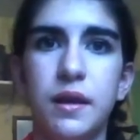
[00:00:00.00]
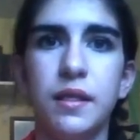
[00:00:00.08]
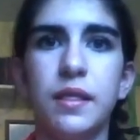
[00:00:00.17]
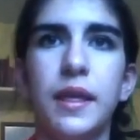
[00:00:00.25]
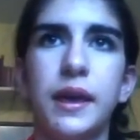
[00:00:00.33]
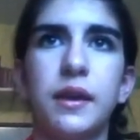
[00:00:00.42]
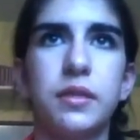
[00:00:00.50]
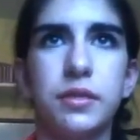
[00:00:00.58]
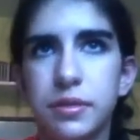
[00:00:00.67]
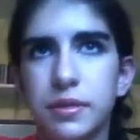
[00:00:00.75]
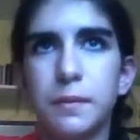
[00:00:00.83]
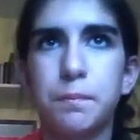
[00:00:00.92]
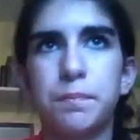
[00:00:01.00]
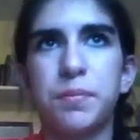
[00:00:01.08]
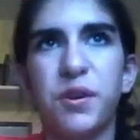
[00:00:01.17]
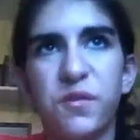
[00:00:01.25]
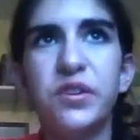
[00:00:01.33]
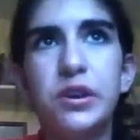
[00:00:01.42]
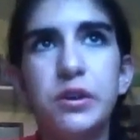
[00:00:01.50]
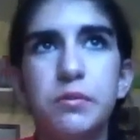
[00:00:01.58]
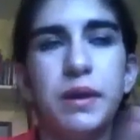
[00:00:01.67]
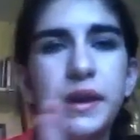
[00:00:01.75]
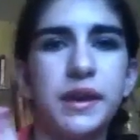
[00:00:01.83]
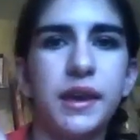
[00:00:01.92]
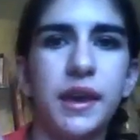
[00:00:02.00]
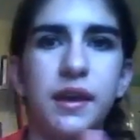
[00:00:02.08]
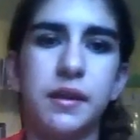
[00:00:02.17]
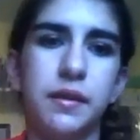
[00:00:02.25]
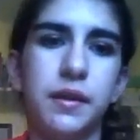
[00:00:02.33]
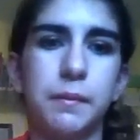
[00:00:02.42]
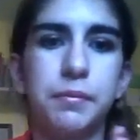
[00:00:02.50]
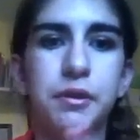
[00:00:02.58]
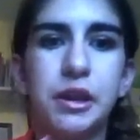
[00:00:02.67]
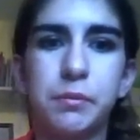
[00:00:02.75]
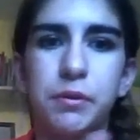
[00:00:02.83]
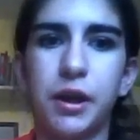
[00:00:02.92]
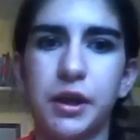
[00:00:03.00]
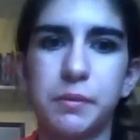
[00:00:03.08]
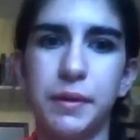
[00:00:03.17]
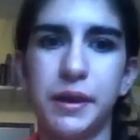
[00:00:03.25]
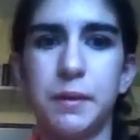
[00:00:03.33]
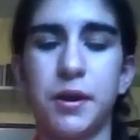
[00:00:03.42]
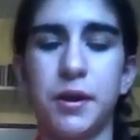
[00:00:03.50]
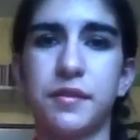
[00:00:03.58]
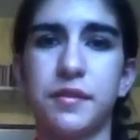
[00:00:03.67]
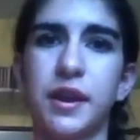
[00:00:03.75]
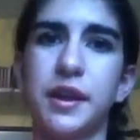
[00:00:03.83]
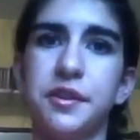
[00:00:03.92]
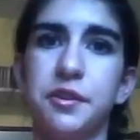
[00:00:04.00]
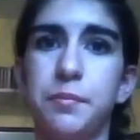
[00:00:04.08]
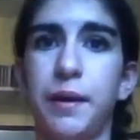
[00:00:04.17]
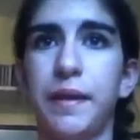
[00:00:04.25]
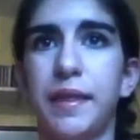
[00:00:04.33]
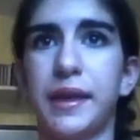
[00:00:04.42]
like the perfume making and beauty product making parts are handled by